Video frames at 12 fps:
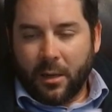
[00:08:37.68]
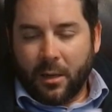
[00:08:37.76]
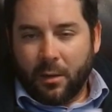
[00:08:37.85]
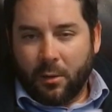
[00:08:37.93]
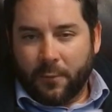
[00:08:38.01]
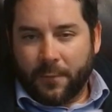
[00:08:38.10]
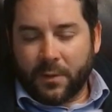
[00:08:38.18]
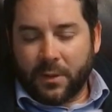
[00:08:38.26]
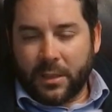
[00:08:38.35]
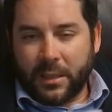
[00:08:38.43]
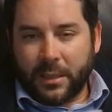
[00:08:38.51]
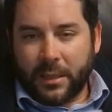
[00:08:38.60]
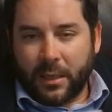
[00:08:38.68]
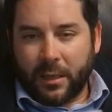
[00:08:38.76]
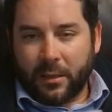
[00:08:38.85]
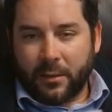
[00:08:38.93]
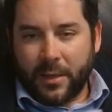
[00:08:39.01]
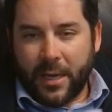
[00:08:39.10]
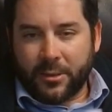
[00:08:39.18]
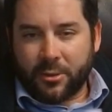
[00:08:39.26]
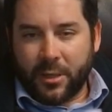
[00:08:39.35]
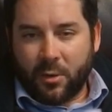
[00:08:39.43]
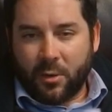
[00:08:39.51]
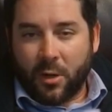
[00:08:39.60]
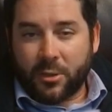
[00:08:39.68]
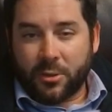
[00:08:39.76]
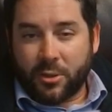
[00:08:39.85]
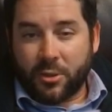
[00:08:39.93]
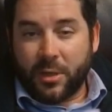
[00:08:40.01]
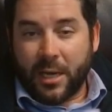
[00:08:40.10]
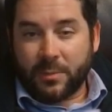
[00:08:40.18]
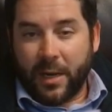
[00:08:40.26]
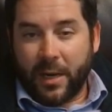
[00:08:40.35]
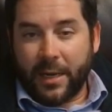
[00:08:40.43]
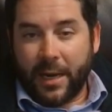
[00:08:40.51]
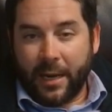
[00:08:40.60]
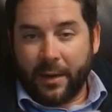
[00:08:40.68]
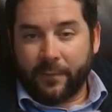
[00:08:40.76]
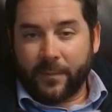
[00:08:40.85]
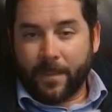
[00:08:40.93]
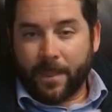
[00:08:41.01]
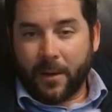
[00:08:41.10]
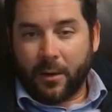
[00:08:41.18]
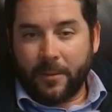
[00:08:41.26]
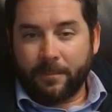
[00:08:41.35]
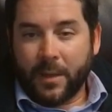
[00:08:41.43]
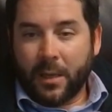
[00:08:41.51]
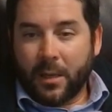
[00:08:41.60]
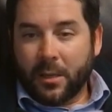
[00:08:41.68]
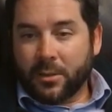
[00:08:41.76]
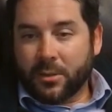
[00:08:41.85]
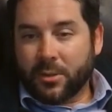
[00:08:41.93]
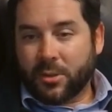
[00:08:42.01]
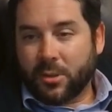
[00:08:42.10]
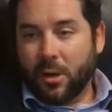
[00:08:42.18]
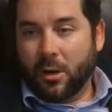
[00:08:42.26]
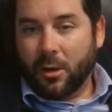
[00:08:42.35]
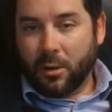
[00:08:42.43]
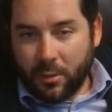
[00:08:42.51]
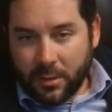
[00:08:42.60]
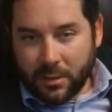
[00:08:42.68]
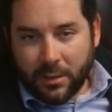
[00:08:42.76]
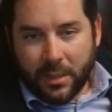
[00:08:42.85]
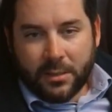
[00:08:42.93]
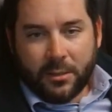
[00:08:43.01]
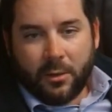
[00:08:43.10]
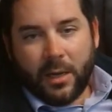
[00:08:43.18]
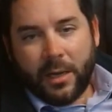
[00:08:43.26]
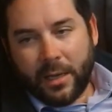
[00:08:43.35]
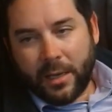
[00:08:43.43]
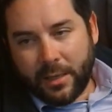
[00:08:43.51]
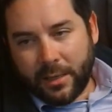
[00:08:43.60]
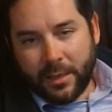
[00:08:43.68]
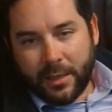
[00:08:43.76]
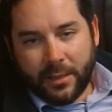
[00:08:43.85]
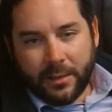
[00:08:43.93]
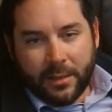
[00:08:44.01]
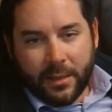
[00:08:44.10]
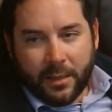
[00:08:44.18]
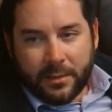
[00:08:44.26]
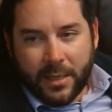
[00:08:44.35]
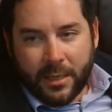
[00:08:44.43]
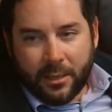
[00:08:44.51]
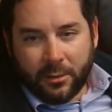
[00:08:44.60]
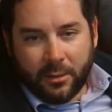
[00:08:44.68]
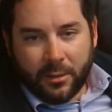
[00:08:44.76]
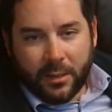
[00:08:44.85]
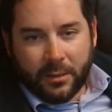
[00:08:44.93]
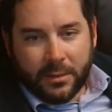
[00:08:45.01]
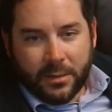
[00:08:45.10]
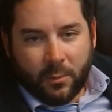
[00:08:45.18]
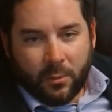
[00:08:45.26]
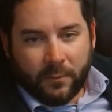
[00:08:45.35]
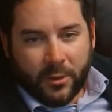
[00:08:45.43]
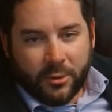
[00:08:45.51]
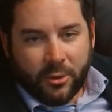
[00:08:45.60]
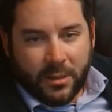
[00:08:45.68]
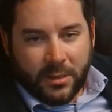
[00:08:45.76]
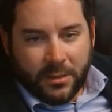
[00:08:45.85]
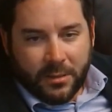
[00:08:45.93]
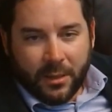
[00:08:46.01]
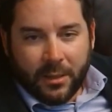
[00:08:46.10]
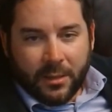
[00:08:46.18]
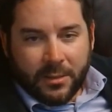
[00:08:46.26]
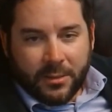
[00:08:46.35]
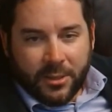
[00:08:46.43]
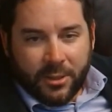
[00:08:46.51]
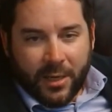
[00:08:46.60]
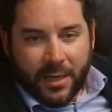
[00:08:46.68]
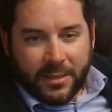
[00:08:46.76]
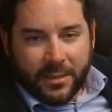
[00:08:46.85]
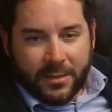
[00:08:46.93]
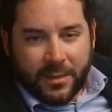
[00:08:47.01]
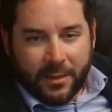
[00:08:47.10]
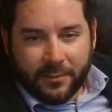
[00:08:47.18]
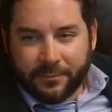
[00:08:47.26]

hopefully answer any questions you guys might have. All right. So let's go ahead and take a look at one of our trucks. See you guys in a second.